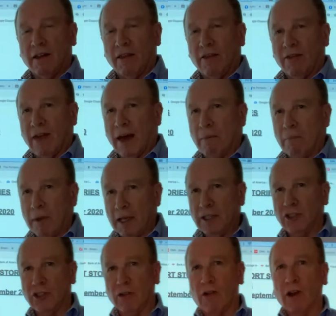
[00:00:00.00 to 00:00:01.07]
that means
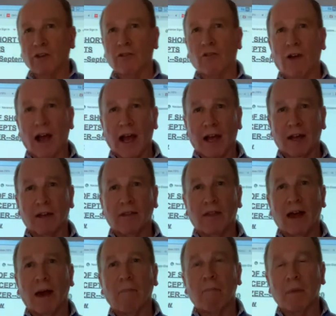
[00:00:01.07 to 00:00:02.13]
you're on track.
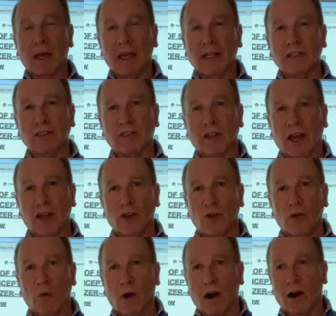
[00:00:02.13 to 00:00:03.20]
That means that
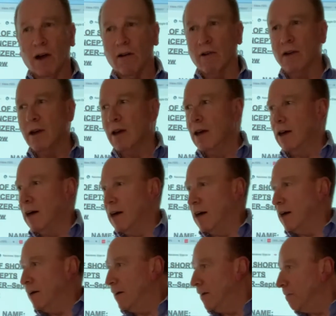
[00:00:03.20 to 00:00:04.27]
you are
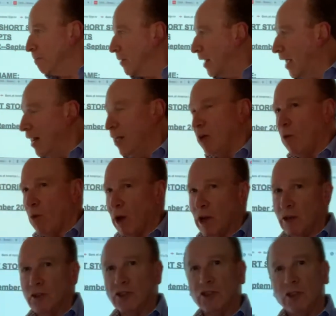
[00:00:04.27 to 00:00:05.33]
getting what you
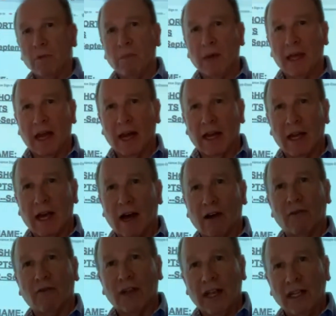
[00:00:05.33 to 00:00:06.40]
should be getting out
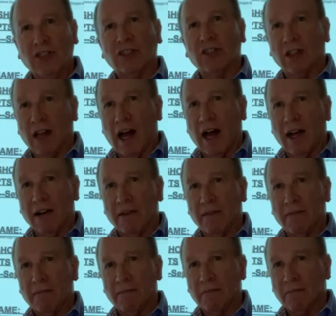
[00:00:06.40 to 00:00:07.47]
of each slide.
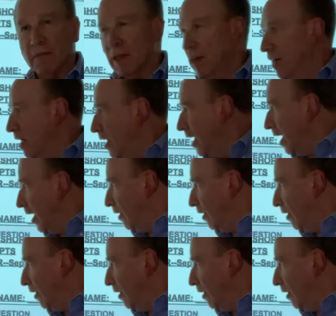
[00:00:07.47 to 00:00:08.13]
And